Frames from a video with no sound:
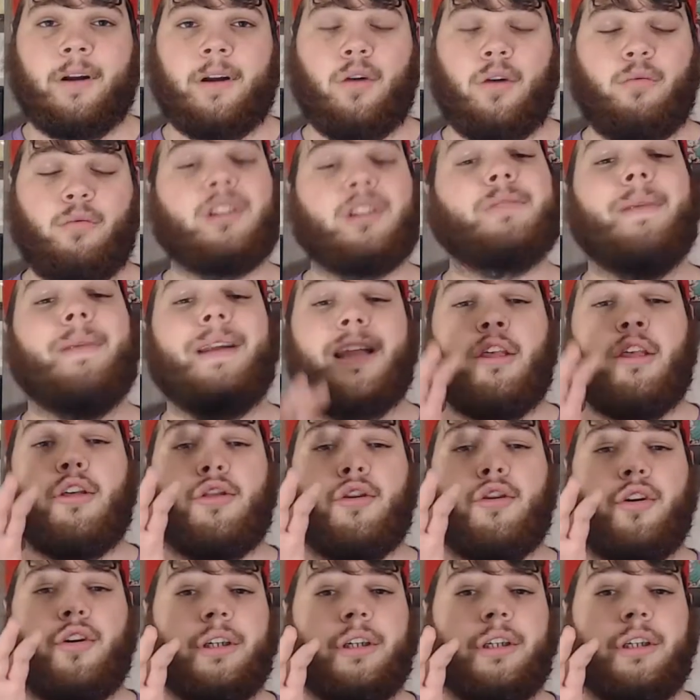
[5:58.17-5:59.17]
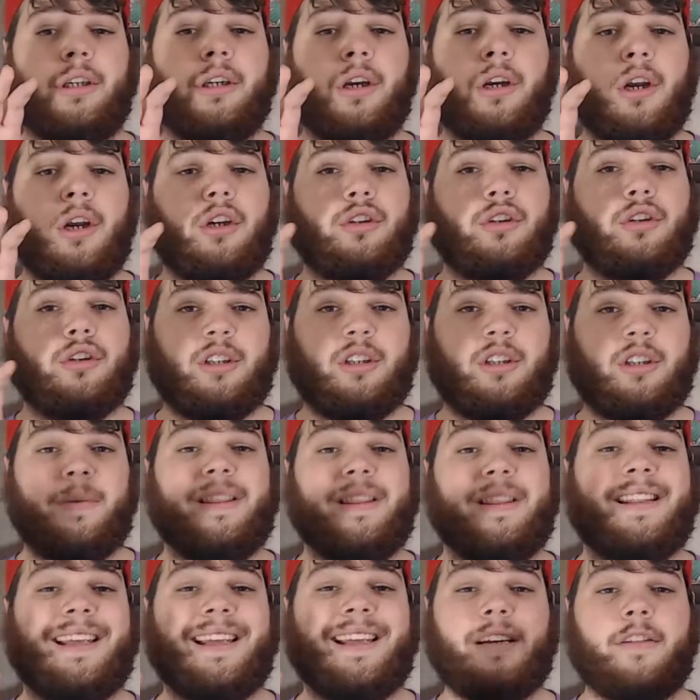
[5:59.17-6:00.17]
WrestleMania 30 should have been
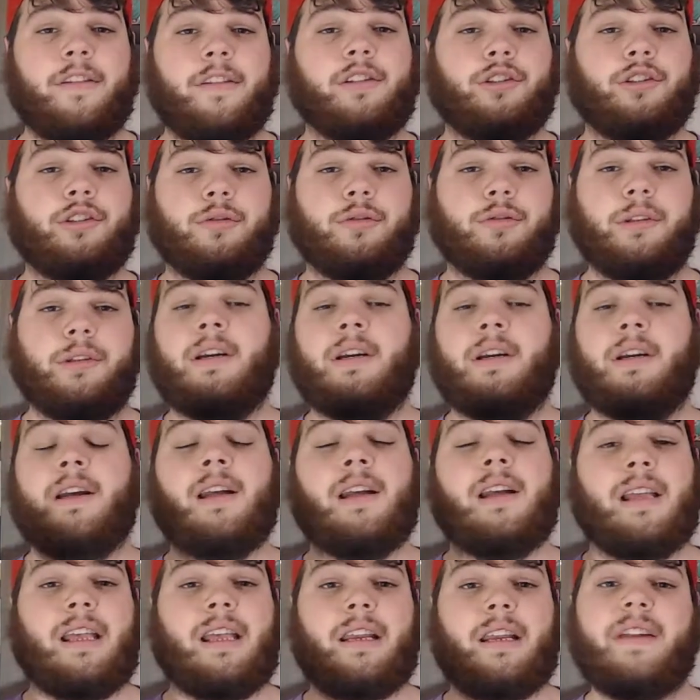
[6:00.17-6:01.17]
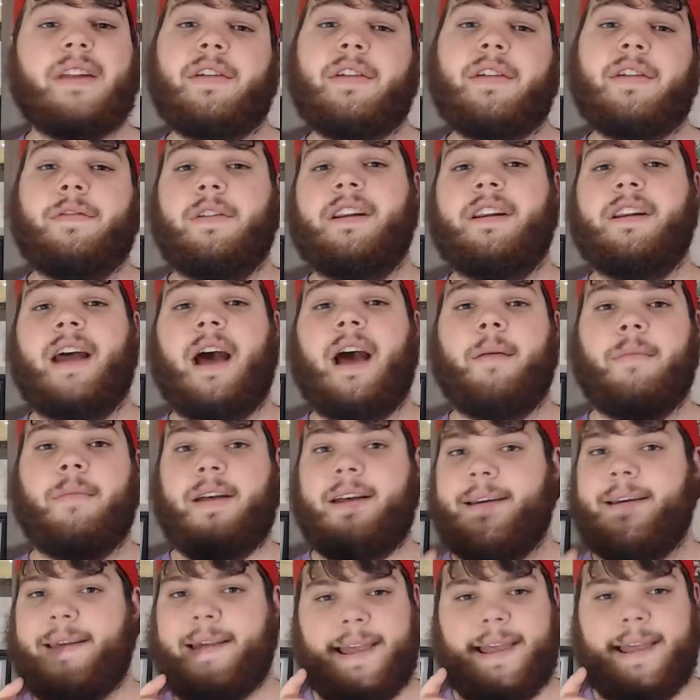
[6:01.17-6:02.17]
the end of the streak, end of the Phenom,
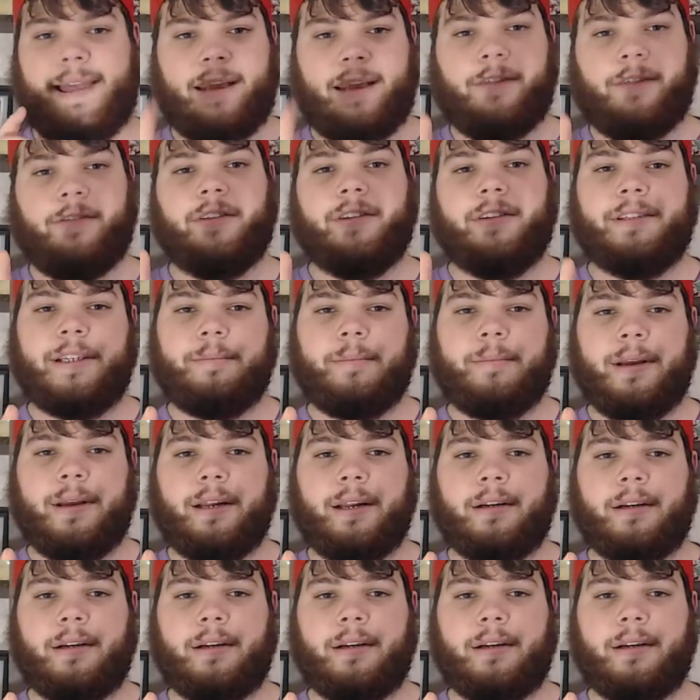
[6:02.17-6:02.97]
end of the Dead Man.